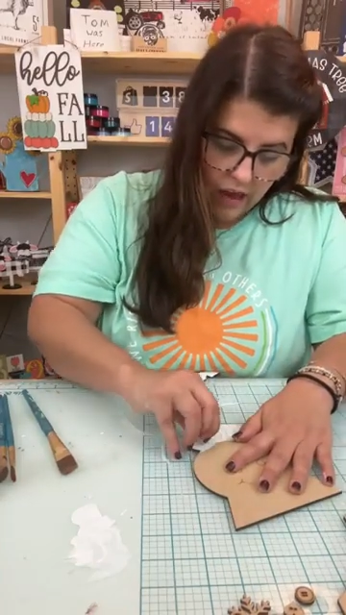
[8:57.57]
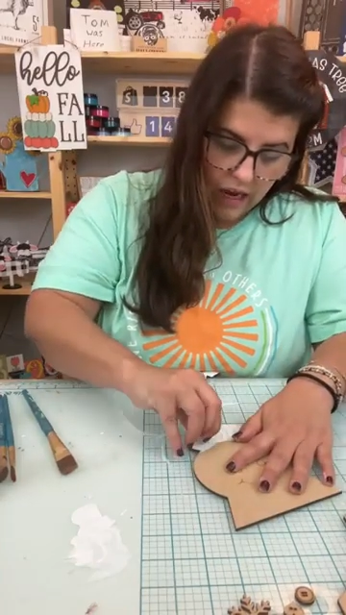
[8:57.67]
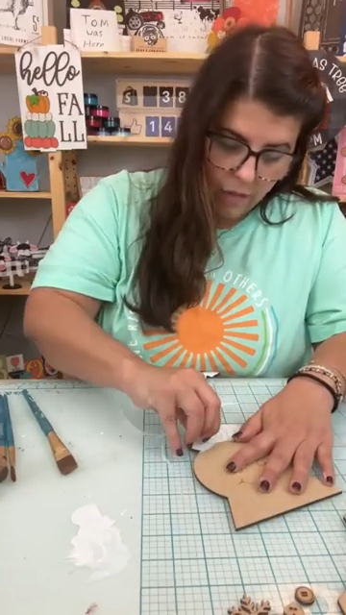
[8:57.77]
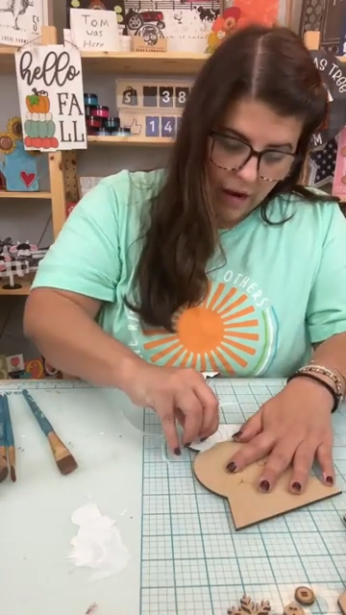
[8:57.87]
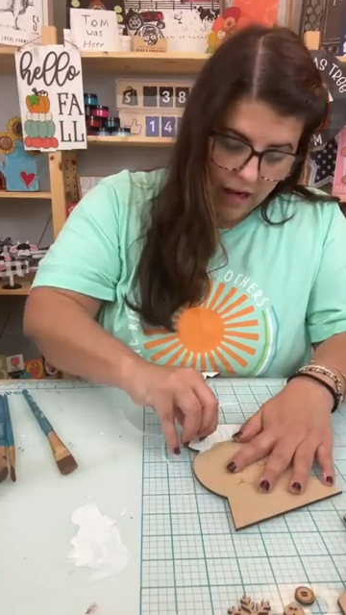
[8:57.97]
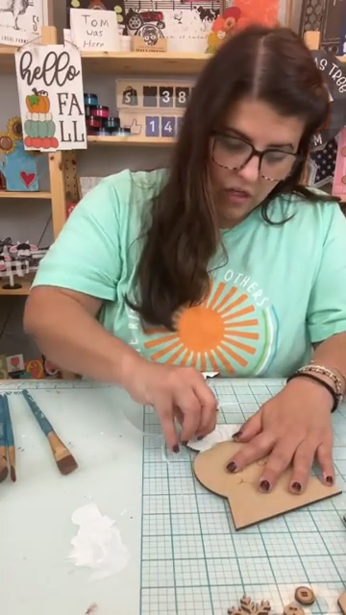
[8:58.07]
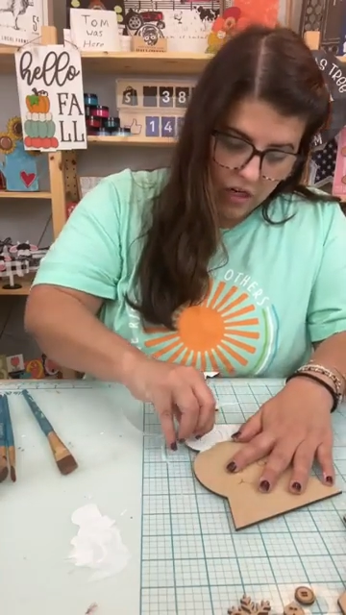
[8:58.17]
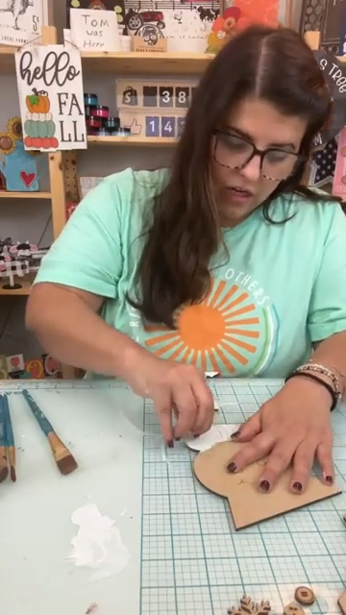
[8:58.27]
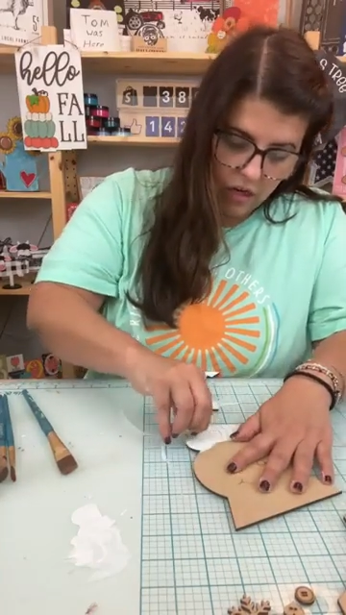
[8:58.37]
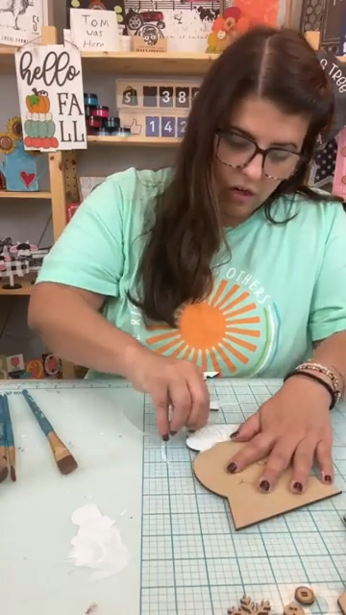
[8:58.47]
I can
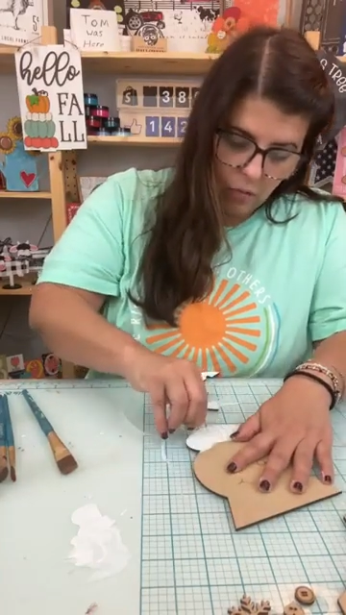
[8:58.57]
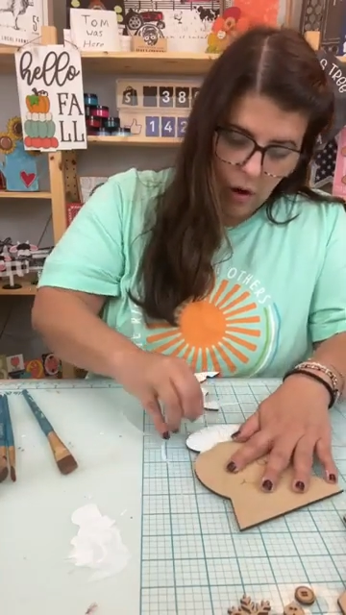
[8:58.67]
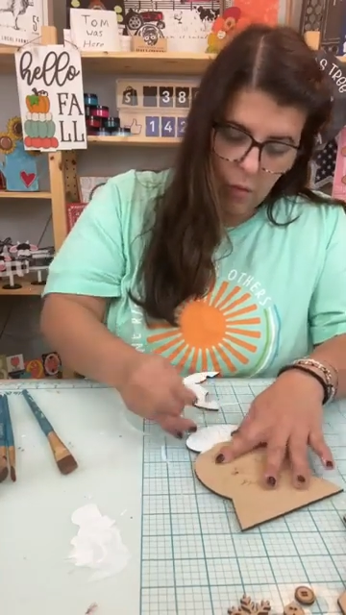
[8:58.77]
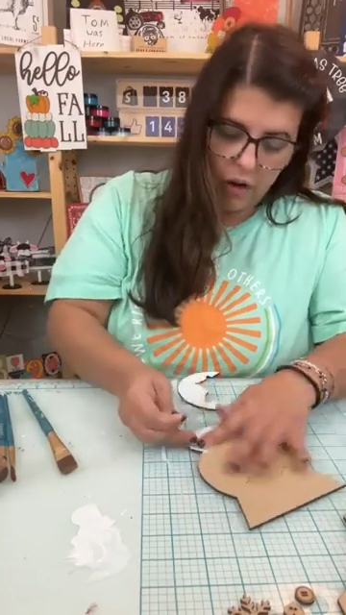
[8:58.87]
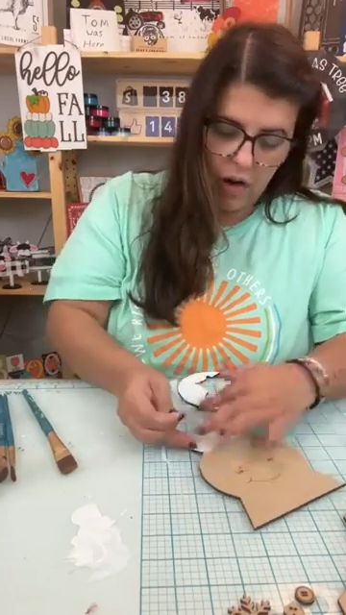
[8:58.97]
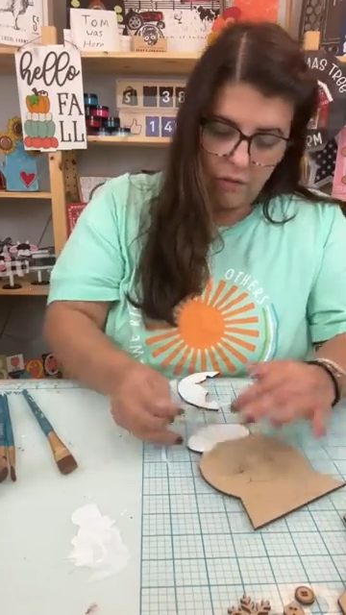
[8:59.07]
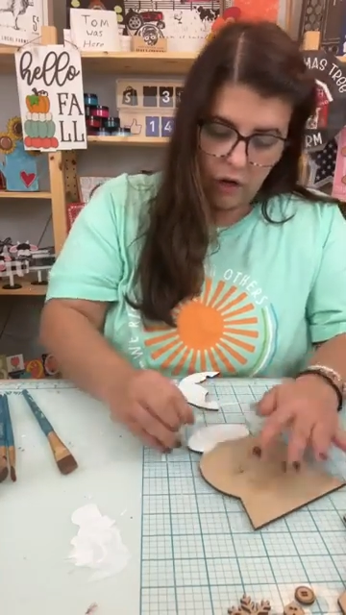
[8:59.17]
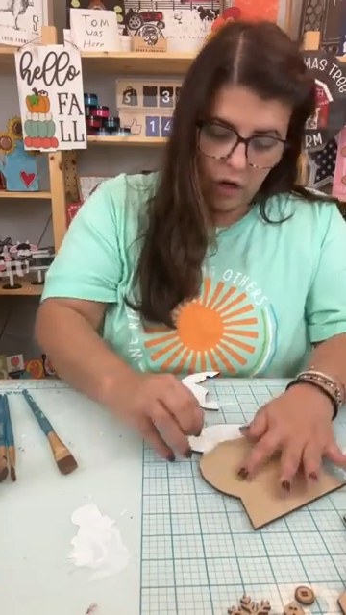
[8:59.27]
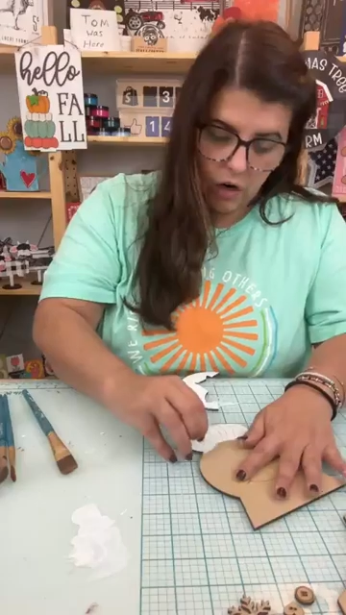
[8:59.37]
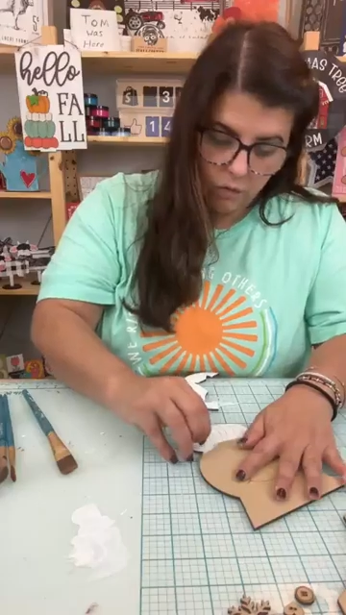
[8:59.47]
imagine you're probably not
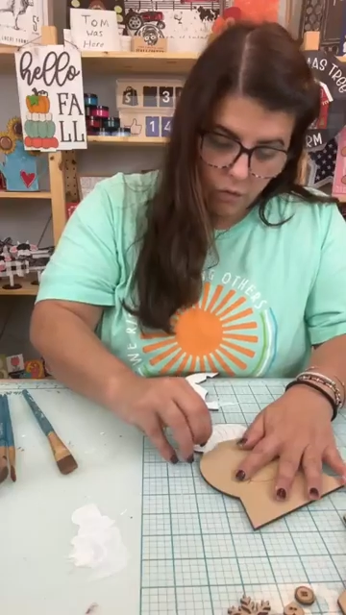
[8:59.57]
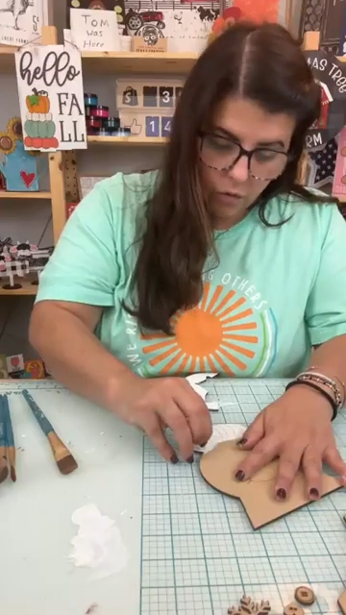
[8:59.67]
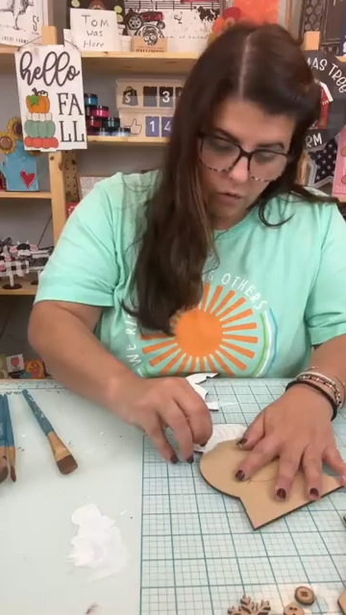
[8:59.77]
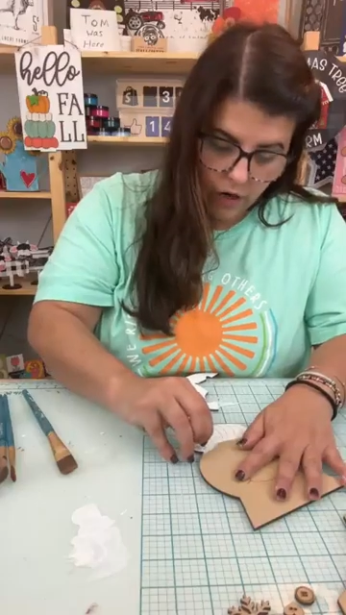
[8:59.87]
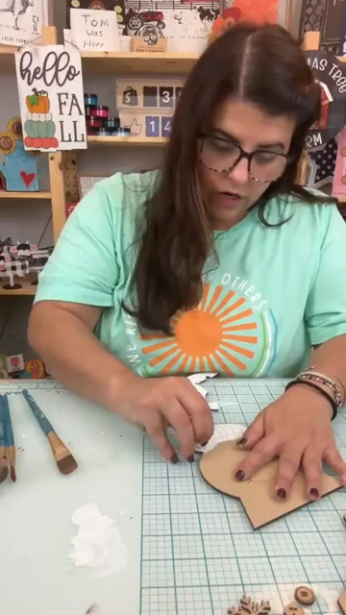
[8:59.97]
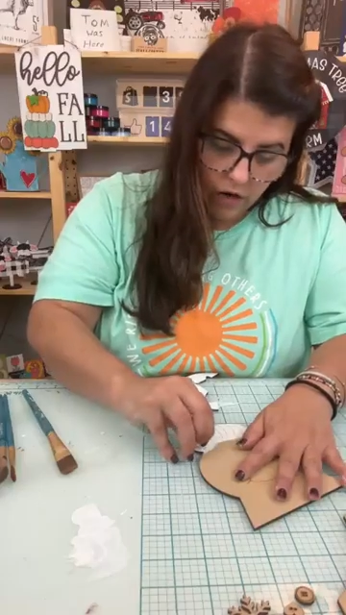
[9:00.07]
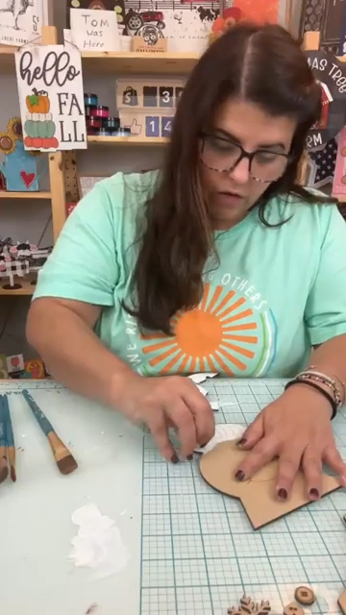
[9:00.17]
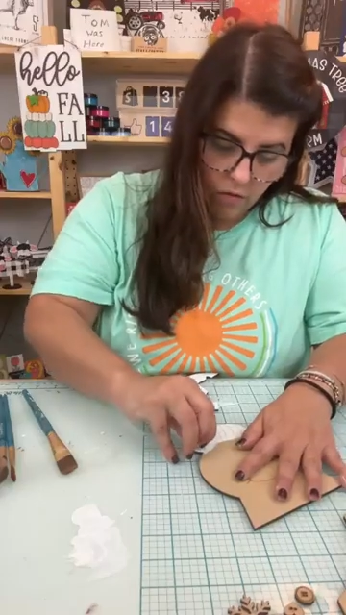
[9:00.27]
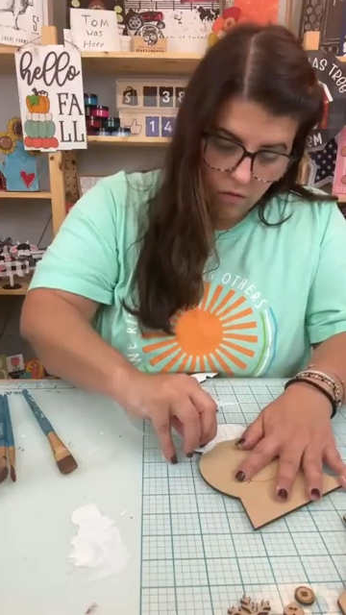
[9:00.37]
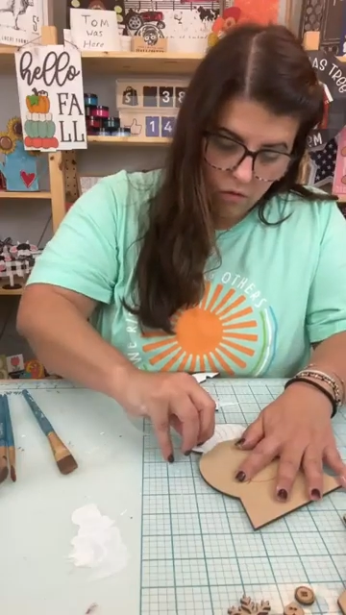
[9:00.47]
very comfortable right
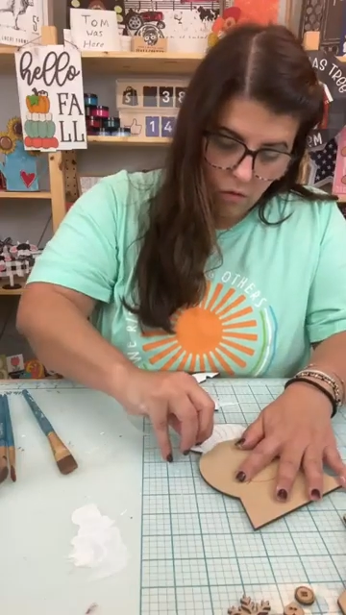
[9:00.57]
now.